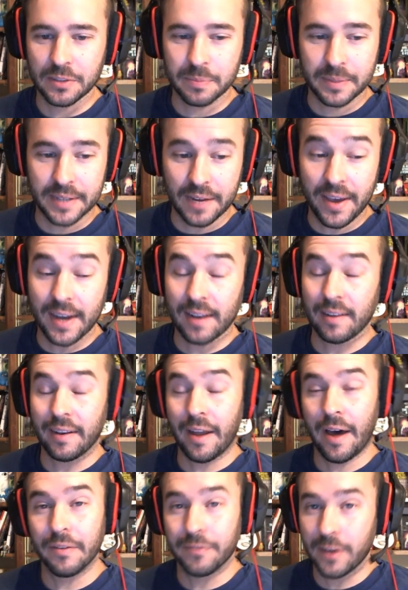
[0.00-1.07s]
but I've had a
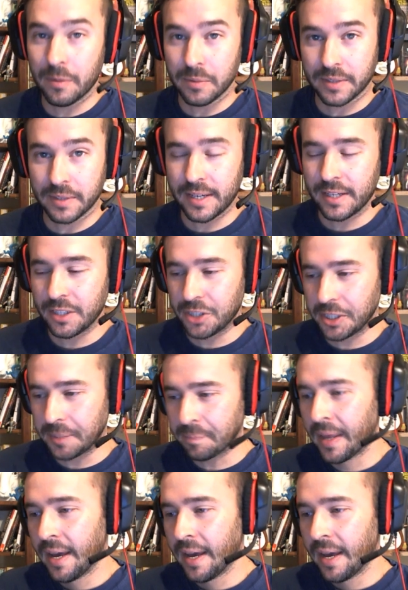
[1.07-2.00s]
lot of fun with Gahiji.